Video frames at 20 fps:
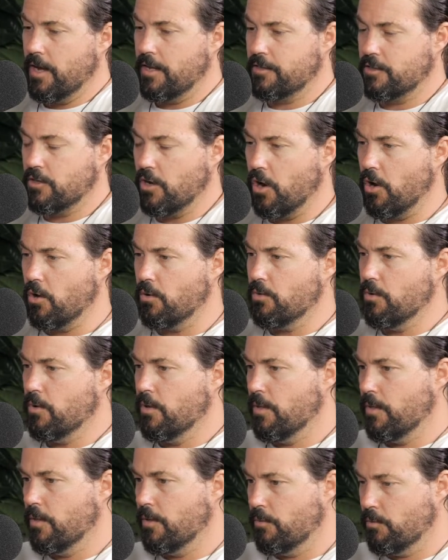so
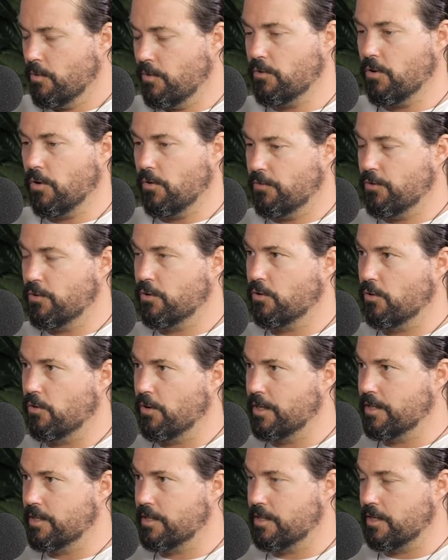we've got a few
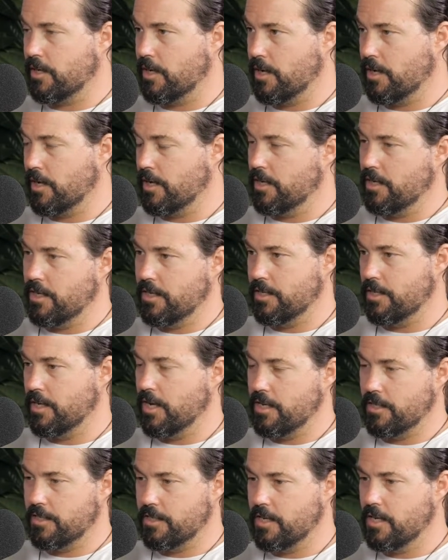clients
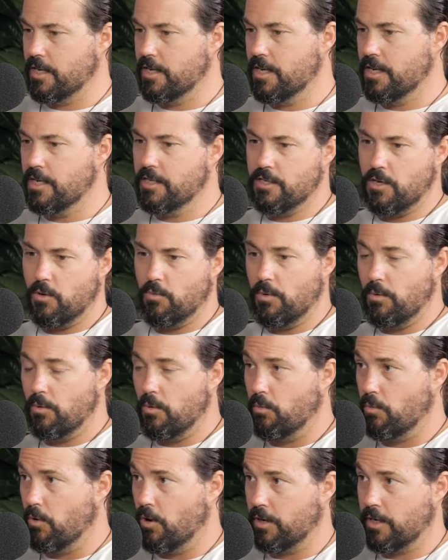in Sydney, so we were
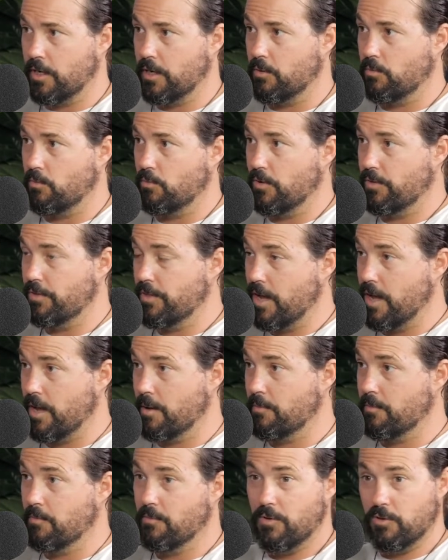working with
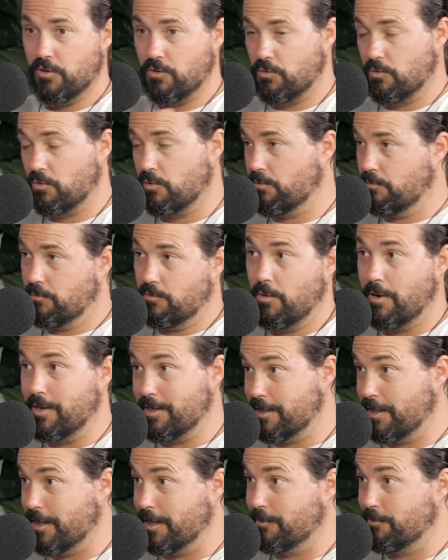them.
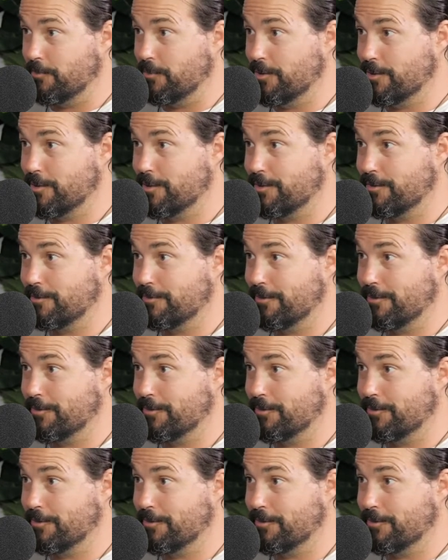Queensland was